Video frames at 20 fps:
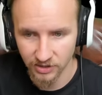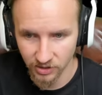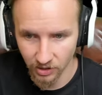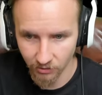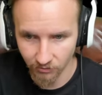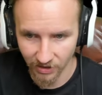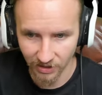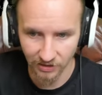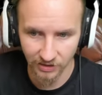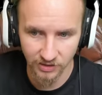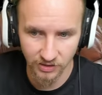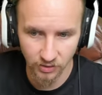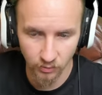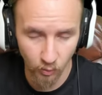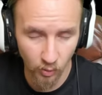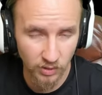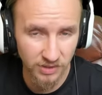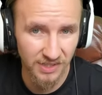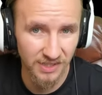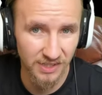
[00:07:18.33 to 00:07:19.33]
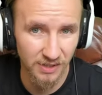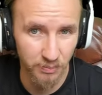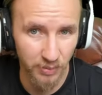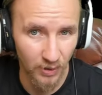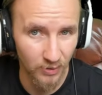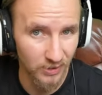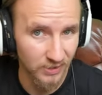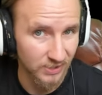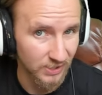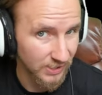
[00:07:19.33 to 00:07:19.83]
directly towards its
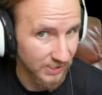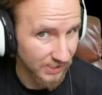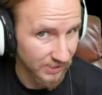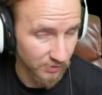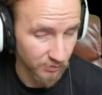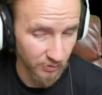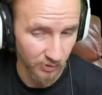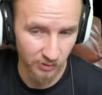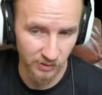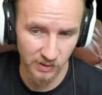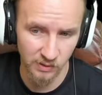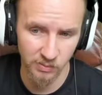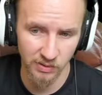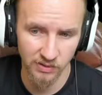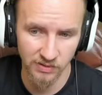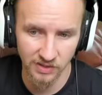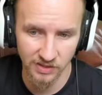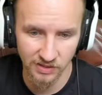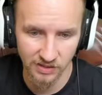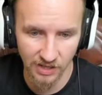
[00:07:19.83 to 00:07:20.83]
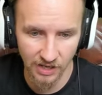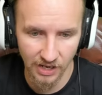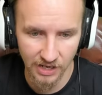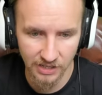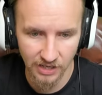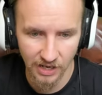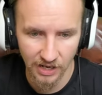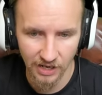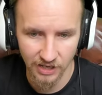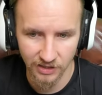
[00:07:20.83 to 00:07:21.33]
opponents, it doesn't want to expose the side,
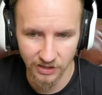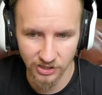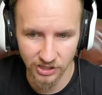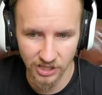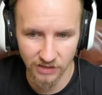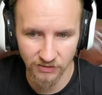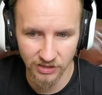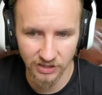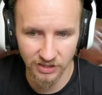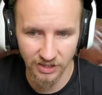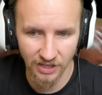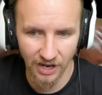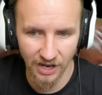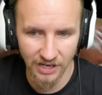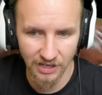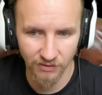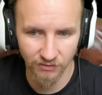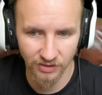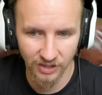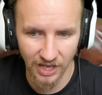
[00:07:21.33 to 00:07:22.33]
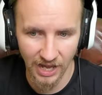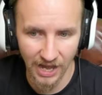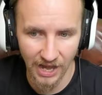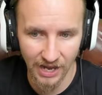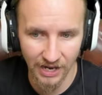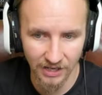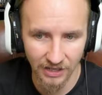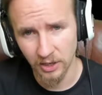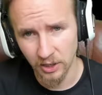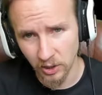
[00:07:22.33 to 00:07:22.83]
the Chieftain kind of
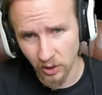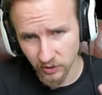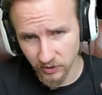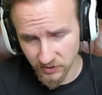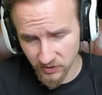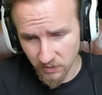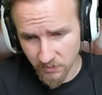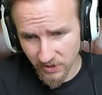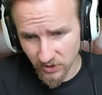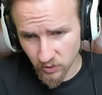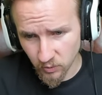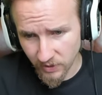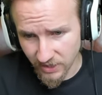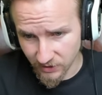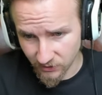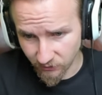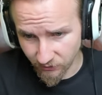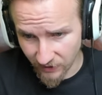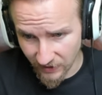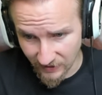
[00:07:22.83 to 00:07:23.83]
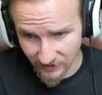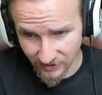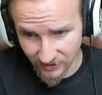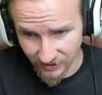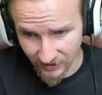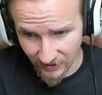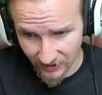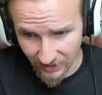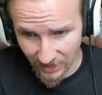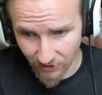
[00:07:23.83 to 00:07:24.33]
can, not so much when it's facing to
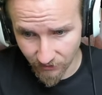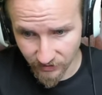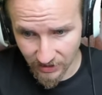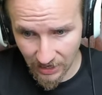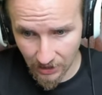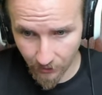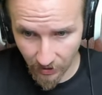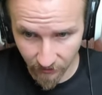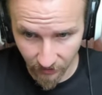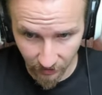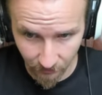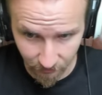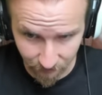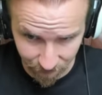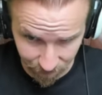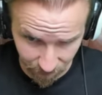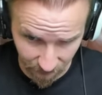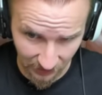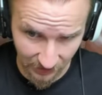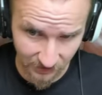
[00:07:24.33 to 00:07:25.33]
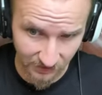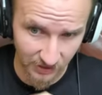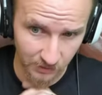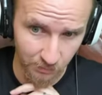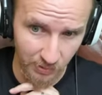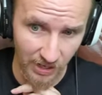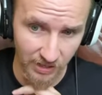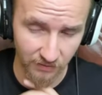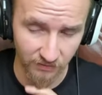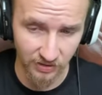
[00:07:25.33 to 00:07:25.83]
the left, however as this
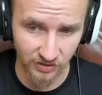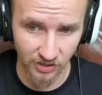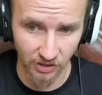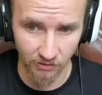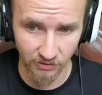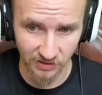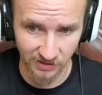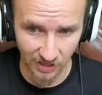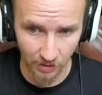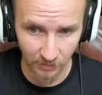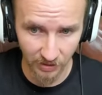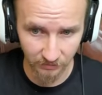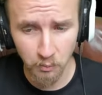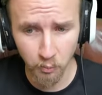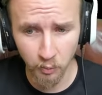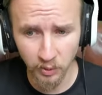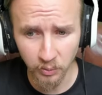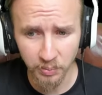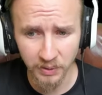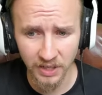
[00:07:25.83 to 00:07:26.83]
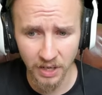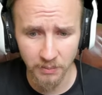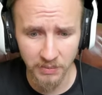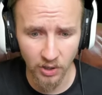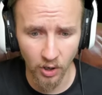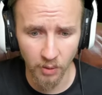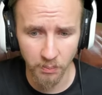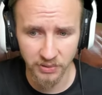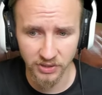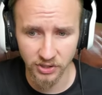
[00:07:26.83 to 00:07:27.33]
part of the turret armor will become an
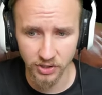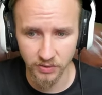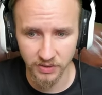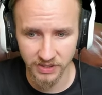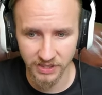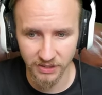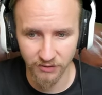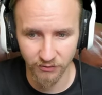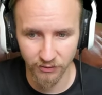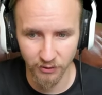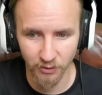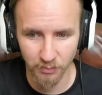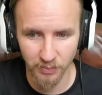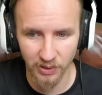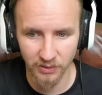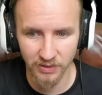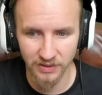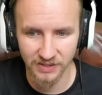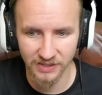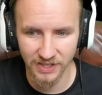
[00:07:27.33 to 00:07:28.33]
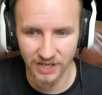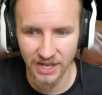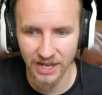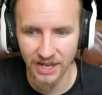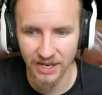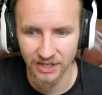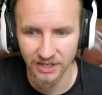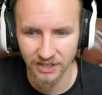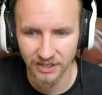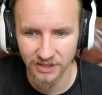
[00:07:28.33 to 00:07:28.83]
opportunity for your opponents to
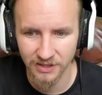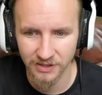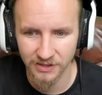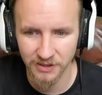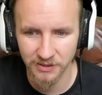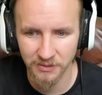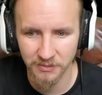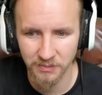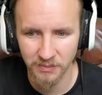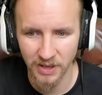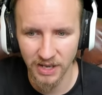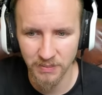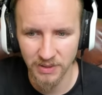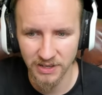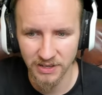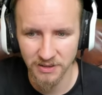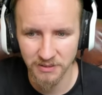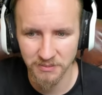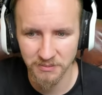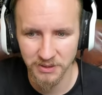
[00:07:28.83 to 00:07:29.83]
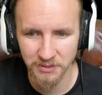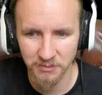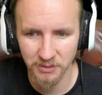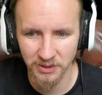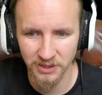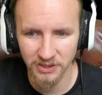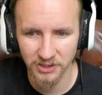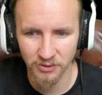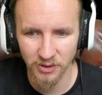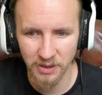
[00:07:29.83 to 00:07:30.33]
hit. So maybe you want
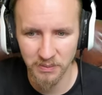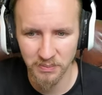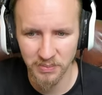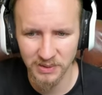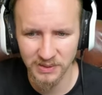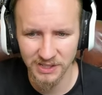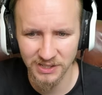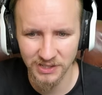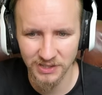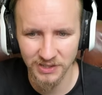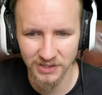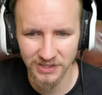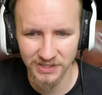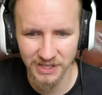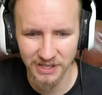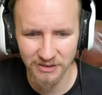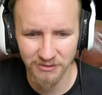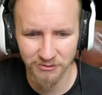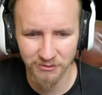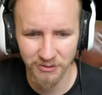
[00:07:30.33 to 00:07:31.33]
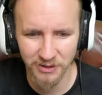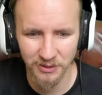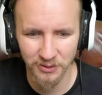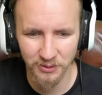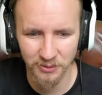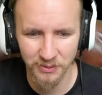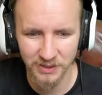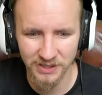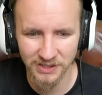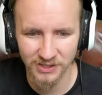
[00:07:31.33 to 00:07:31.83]
to try and position yourself where you're
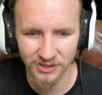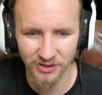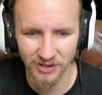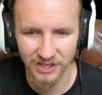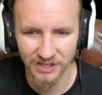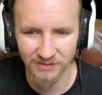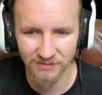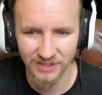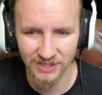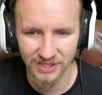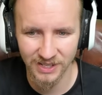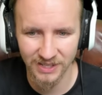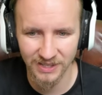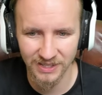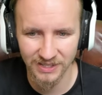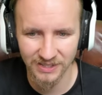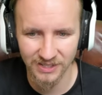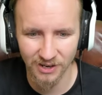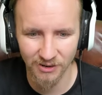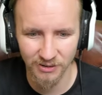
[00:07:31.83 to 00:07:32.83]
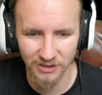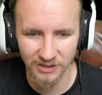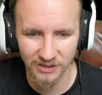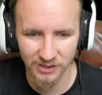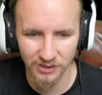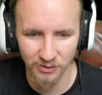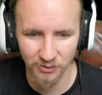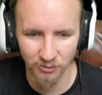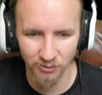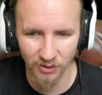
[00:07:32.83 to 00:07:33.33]
always trying to turn the turret to
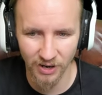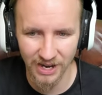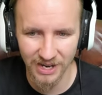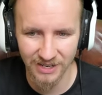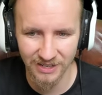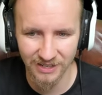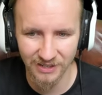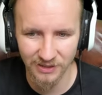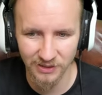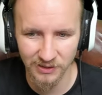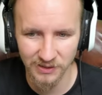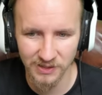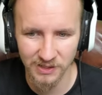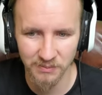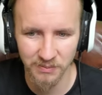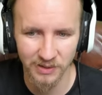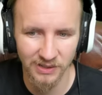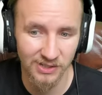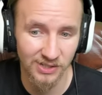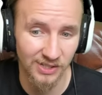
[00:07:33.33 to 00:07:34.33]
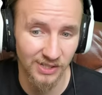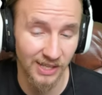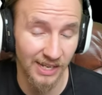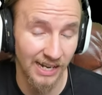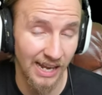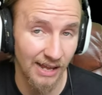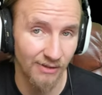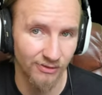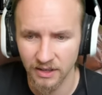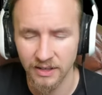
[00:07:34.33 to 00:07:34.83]
the right and not so much to the
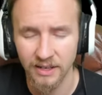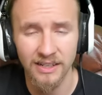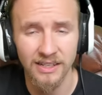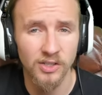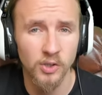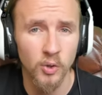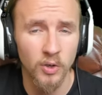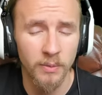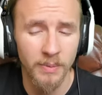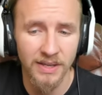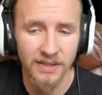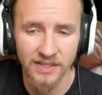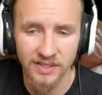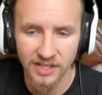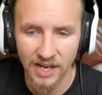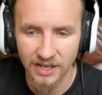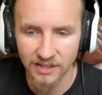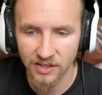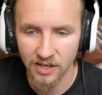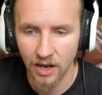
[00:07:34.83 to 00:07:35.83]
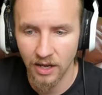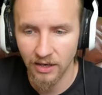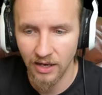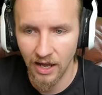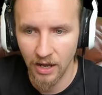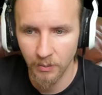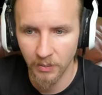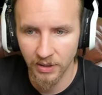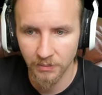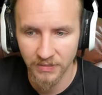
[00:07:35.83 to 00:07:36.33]
left. Now let's talk about this tank's hull
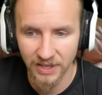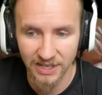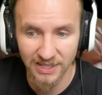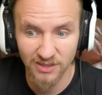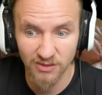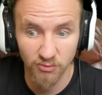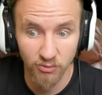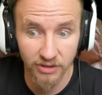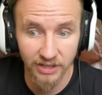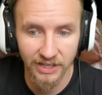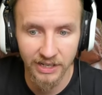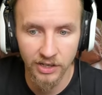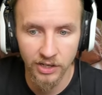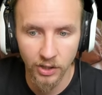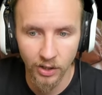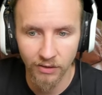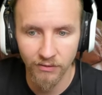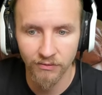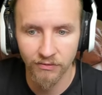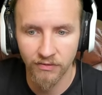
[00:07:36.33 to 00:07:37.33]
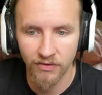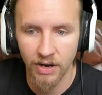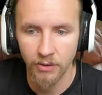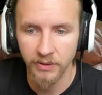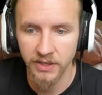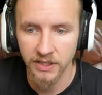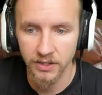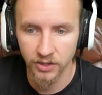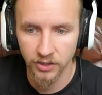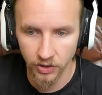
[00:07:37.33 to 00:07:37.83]
armor. It's really not
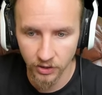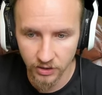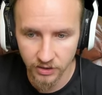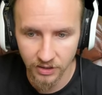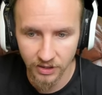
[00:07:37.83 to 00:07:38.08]
very good